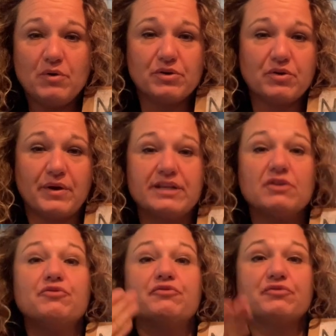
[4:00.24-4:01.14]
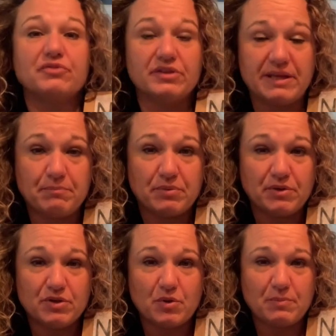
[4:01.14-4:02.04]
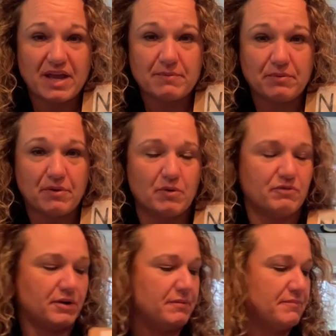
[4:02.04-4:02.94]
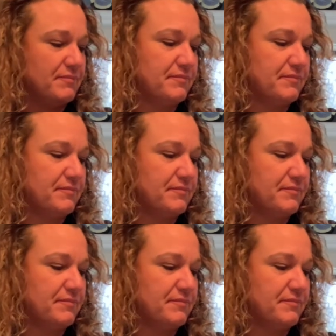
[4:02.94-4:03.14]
you're going to flip your paper over.